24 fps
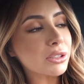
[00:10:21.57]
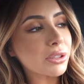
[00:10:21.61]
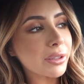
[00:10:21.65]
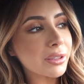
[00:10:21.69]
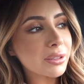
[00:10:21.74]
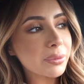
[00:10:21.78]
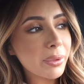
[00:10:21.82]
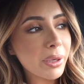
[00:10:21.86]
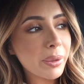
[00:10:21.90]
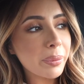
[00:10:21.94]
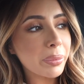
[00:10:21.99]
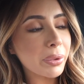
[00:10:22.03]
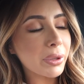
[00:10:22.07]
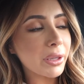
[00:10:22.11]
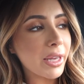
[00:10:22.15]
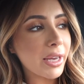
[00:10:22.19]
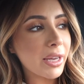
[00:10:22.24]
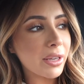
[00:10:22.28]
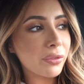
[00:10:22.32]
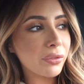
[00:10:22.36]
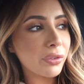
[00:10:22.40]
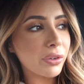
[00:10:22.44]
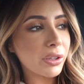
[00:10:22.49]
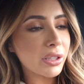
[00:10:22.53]
So that's my
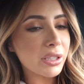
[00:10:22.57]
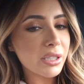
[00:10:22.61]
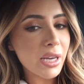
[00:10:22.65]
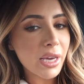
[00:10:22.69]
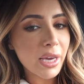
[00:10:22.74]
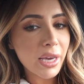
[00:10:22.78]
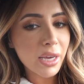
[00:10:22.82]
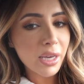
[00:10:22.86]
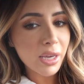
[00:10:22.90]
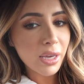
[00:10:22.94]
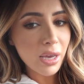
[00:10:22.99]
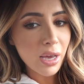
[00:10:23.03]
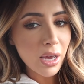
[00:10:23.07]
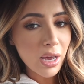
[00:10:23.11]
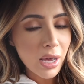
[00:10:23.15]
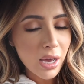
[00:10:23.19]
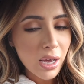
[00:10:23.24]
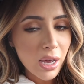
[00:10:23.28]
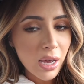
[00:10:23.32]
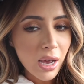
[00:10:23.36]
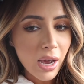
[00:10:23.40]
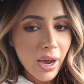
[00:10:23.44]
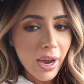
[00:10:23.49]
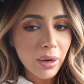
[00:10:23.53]
plan for the day.
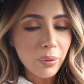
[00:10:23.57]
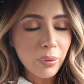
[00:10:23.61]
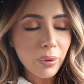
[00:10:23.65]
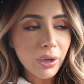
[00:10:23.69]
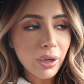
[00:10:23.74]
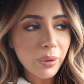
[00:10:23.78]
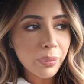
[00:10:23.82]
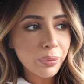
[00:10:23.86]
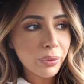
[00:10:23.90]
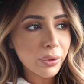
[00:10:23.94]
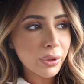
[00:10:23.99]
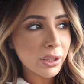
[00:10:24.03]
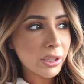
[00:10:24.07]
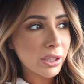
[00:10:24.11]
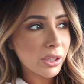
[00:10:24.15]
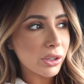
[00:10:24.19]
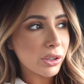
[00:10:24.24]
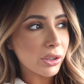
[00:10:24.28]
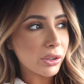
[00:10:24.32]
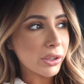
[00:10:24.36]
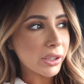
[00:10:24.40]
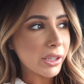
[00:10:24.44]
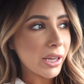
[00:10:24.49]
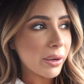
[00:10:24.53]
I woke up really
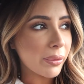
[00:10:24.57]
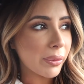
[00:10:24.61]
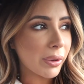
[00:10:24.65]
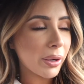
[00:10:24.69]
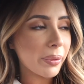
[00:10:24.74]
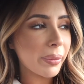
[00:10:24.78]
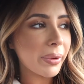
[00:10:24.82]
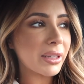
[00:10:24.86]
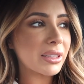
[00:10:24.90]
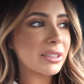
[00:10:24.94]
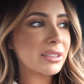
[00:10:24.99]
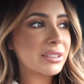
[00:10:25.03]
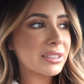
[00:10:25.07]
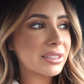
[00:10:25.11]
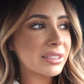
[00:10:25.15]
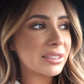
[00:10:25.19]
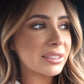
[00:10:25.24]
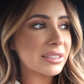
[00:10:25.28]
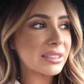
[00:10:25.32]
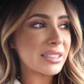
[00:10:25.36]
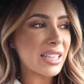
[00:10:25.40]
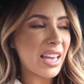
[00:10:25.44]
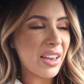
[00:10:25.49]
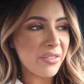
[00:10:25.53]
early. I woke up at
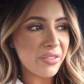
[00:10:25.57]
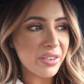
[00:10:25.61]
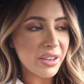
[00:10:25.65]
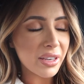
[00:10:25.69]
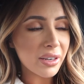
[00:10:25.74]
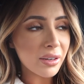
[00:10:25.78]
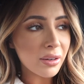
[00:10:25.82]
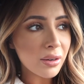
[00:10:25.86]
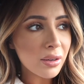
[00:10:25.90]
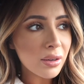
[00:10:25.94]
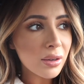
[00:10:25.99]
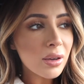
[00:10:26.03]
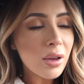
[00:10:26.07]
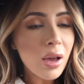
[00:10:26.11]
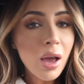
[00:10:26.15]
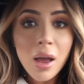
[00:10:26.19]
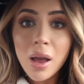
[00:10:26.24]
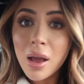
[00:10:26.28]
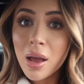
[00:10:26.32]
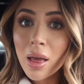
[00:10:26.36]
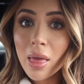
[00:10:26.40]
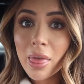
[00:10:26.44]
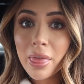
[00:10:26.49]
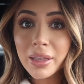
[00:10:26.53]

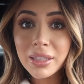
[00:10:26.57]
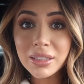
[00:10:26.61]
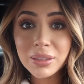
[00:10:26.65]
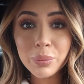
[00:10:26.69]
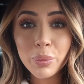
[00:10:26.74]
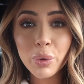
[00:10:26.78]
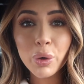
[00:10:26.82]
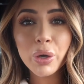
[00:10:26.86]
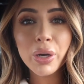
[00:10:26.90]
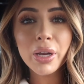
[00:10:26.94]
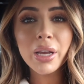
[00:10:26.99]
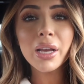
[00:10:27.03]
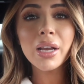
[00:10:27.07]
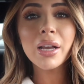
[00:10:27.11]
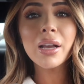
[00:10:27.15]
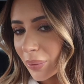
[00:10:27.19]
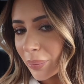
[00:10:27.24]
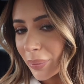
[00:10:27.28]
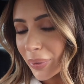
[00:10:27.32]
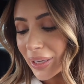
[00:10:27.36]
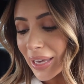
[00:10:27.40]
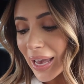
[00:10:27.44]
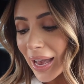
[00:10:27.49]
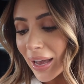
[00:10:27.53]
7 this morning.
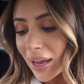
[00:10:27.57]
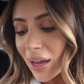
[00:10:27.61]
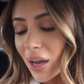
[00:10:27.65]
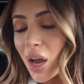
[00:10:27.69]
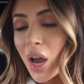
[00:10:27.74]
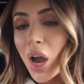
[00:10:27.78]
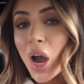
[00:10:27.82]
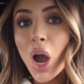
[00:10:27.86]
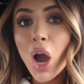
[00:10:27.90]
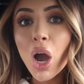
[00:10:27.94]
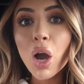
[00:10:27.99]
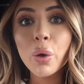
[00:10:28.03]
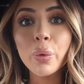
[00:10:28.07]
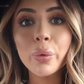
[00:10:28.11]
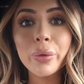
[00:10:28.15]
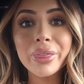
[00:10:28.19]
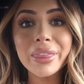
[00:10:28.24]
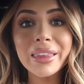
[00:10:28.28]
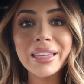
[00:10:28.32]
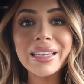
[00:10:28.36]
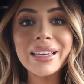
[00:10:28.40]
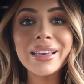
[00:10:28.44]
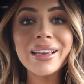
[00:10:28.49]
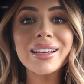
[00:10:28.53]
But yeah. Oh,
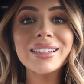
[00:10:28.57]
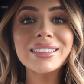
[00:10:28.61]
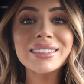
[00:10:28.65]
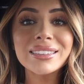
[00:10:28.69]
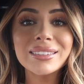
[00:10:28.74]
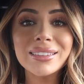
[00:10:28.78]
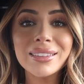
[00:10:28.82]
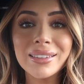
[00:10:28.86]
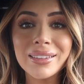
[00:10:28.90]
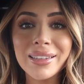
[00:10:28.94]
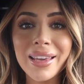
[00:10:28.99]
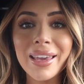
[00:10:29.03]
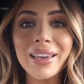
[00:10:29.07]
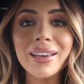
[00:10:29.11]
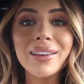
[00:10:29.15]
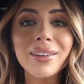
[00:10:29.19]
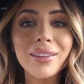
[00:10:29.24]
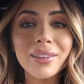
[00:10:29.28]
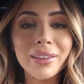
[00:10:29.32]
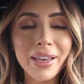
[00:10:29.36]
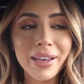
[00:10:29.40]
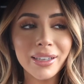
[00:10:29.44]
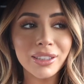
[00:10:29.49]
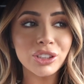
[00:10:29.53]
the Signe
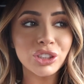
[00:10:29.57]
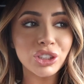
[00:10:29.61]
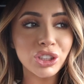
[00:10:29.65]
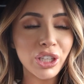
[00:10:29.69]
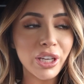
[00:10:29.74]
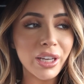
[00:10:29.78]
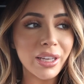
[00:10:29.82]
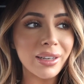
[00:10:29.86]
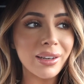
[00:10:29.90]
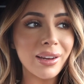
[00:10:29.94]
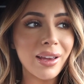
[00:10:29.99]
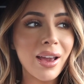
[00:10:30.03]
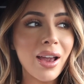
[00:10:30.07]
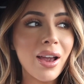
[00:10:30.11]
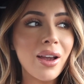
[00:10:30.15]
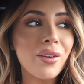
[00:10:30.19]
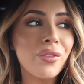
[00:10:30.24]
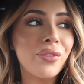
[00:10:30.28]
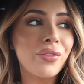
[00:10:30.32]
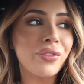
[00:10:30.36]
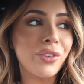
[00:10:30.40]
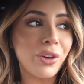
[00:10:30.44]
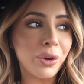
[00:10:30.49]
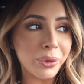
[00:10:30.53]
collection
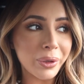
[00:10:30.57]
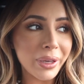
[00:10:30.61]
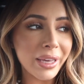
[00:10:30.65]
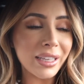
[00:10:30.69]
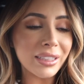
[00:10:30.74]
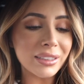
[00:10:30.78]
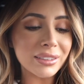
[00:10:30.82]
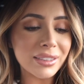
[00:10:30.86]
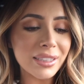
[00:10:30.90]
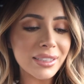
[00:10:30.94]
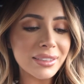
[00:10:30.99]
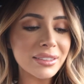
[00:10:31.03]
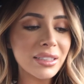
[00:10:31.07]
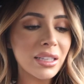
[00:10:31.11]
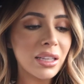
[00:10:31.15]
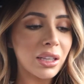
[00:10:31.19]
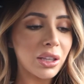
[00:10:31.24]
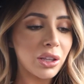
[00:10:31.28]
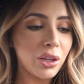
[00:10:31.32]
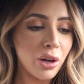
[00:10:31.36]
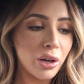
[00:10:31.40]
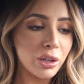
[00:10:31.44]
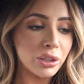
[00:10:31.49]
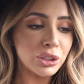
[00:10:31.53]
phone cases
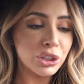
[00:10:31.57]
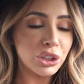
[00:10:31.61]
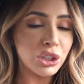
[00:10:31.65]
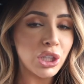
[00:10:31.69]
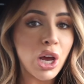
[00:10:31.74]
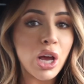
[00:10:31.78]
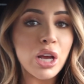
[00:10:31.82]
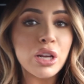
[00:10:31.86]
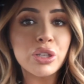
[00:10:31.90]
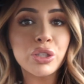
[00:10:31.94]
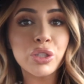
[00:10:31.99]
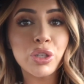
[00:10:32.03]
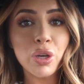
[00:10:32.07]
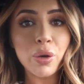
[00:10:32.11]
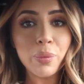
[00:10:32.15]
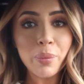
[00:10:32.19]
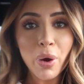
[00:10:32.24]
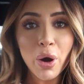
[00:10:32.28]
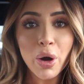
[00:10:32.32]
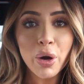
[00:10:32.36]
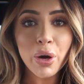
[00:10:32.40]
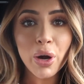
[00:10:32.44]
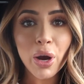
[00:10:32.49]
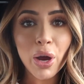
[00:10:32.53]
launch
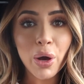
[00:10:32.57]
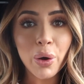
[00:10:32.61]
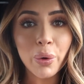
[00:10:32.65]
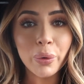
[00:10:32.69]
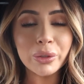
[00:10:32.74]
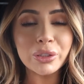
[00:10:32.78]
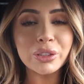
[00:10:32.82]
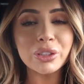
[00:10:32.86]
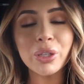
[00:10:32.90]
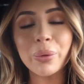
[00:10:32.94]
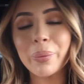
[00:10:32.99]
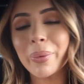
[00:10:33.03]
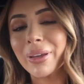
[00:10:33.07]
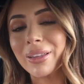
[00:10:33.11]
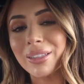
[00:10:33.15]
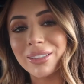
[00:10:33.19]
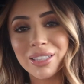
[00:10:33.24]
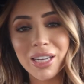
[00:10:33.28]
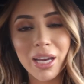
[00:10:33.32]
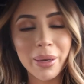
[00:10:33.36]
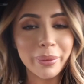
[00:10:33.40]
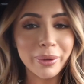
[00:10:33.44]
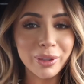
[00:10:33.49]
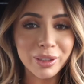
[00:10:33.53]
tomorrow. So by the
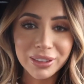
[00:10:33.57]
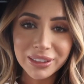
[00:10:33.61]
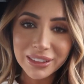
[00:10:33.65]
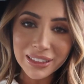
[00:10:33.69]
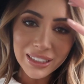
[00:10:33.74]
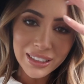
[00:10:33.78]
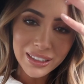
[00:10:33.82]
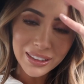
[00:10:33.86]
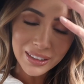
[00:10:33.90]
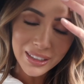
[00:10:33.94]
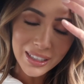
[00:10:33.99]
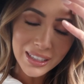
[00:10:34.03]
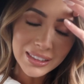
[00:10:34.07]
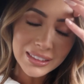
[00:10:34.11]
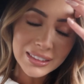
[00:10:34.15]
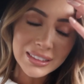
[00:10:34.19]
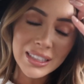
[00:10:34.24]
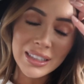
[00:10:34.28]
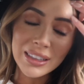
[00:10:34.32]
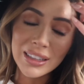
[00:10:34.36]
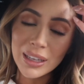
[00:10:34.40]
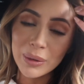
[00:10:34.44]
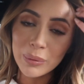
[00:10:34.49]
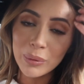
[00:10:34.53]
time you're seeing this,
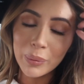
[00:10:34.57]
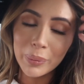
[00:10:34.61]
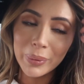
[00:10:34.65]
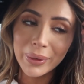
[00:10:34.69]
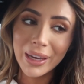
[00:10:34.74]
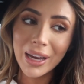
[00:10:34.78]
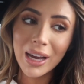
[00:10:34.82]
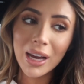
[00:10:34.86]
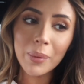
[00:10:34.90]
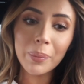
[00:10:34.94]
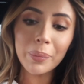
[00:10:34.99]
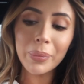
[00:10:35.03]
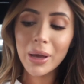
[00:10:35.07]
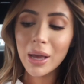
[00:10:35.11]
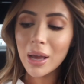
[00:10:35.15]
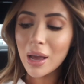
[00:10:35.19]
they will be up.